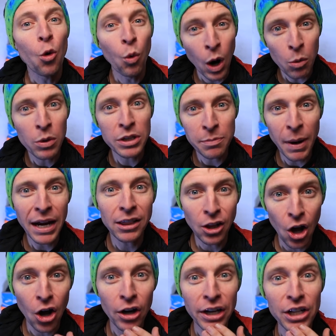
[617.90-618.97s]
what was my
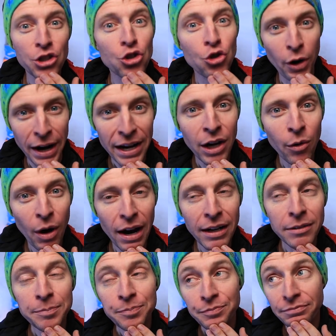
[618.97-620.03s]
longest training
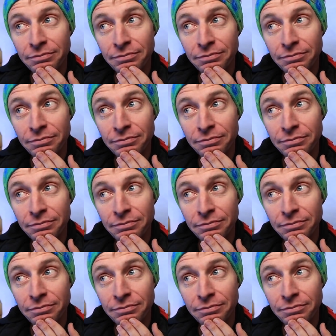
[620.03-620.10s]
run?